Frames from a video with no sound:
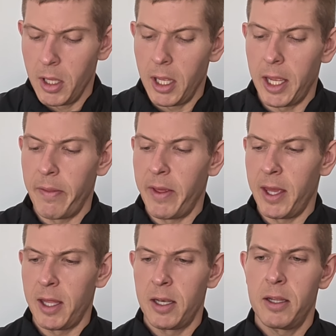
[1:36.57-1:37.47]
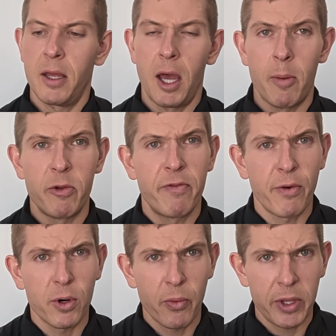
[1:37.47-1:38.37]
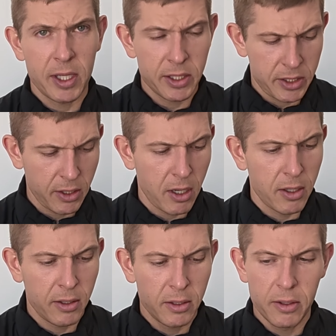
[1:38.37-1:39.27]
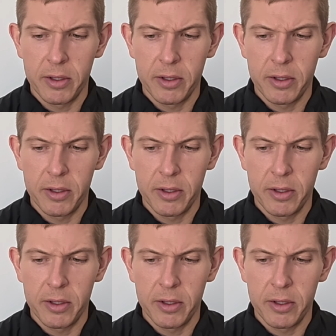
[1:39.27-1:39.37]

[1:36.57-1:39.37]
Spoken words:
And then before we install